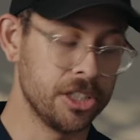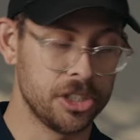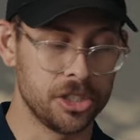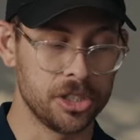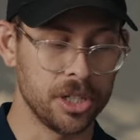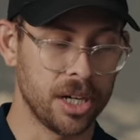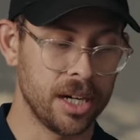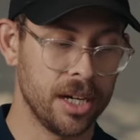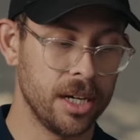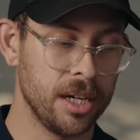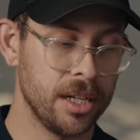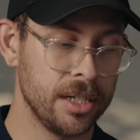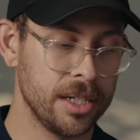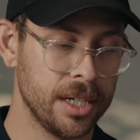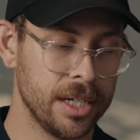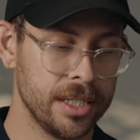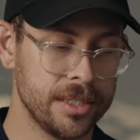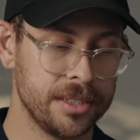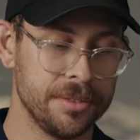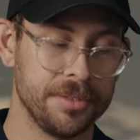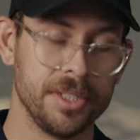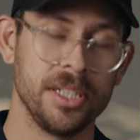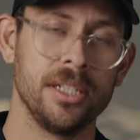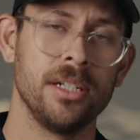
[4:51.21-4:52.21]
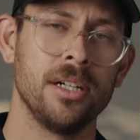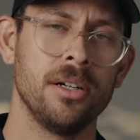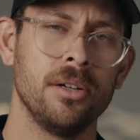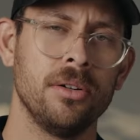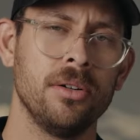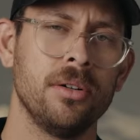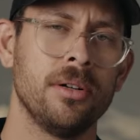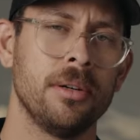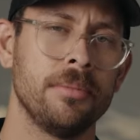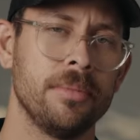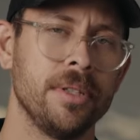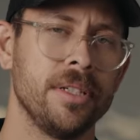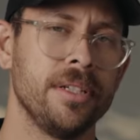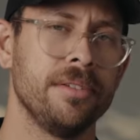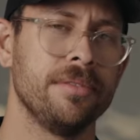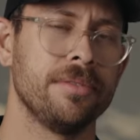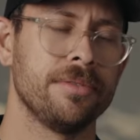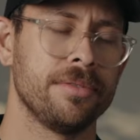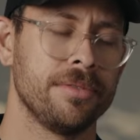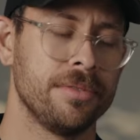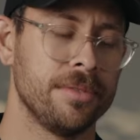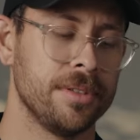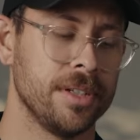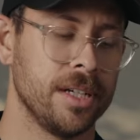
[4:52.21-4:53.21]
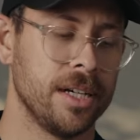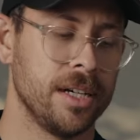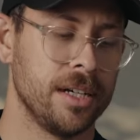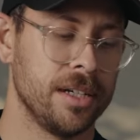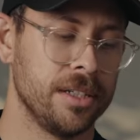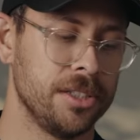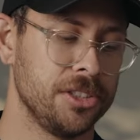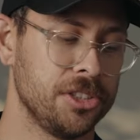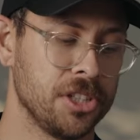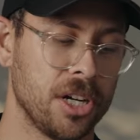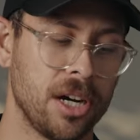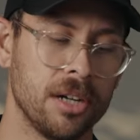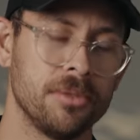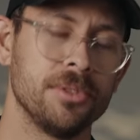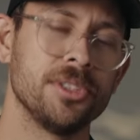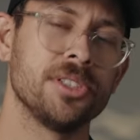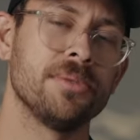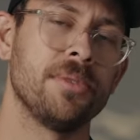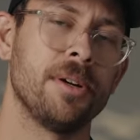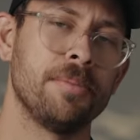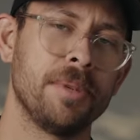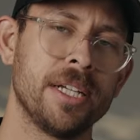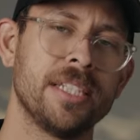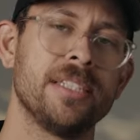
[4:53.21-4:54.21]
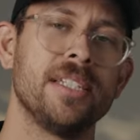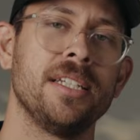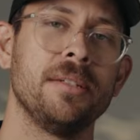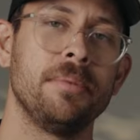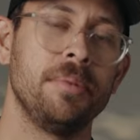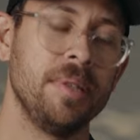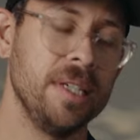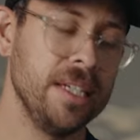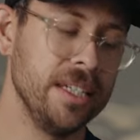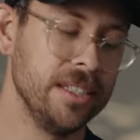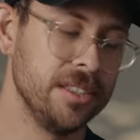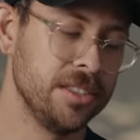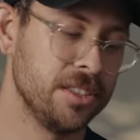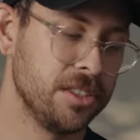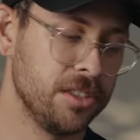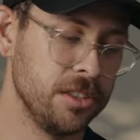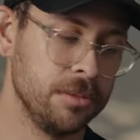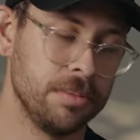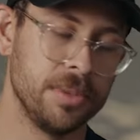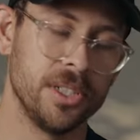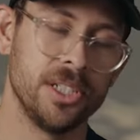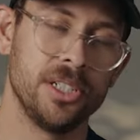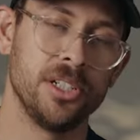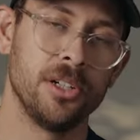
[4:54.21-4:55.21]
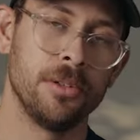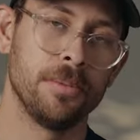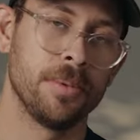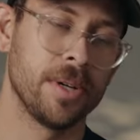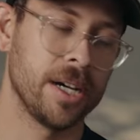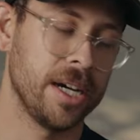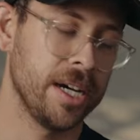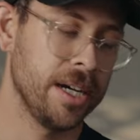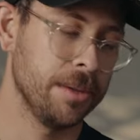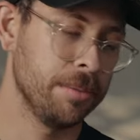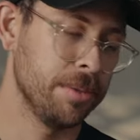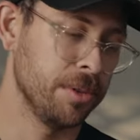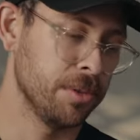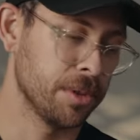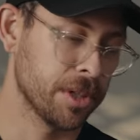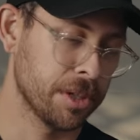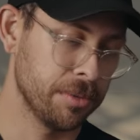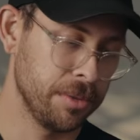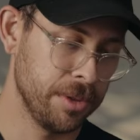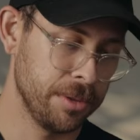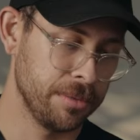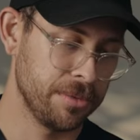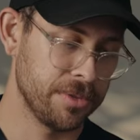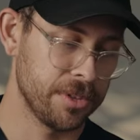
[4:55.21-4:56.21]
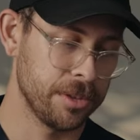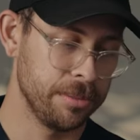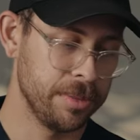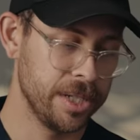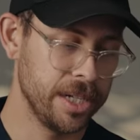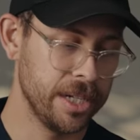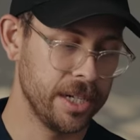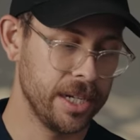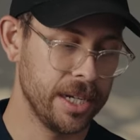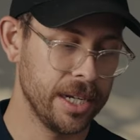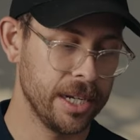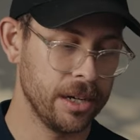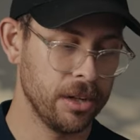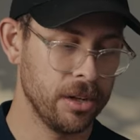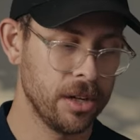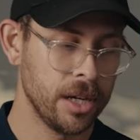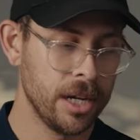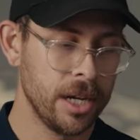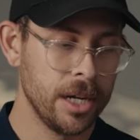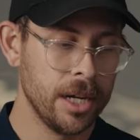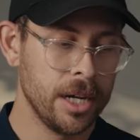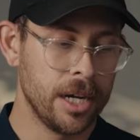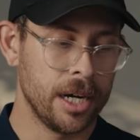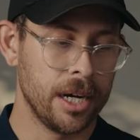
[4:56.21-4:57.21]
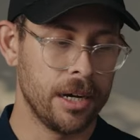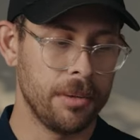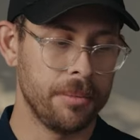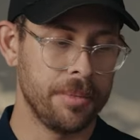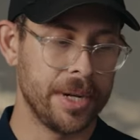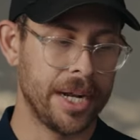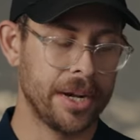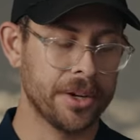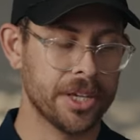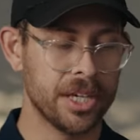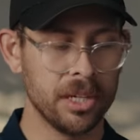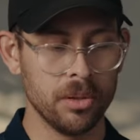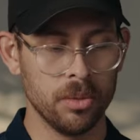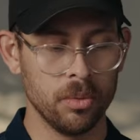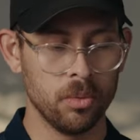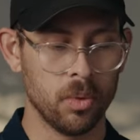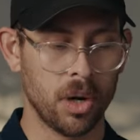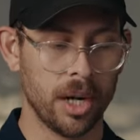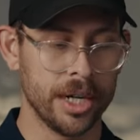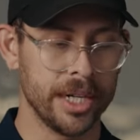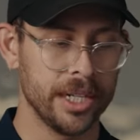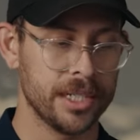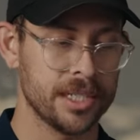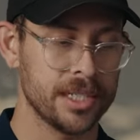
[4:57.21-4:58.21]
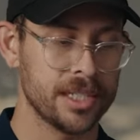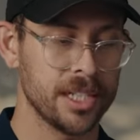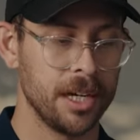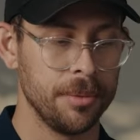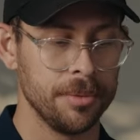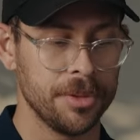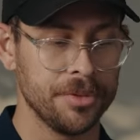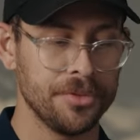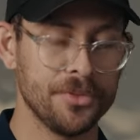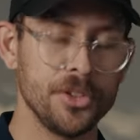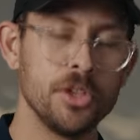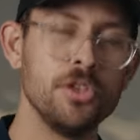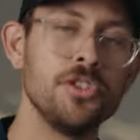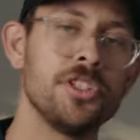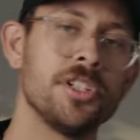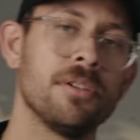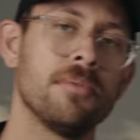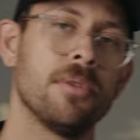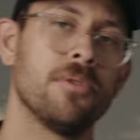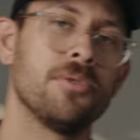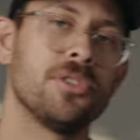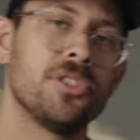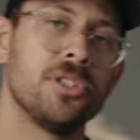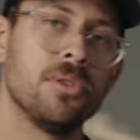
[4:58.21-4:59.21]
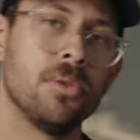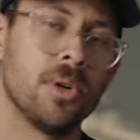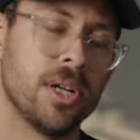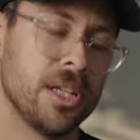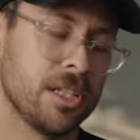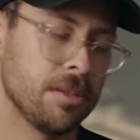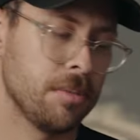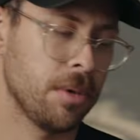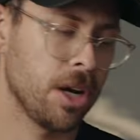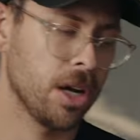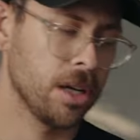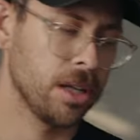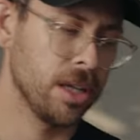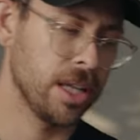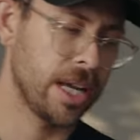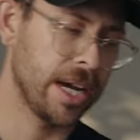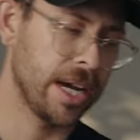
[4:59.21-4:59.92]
John DeVito, I believe. John was my DP, super dope guy. I've been working with him for a minute now. Now he wanted some diffusion, but we still wanted some hard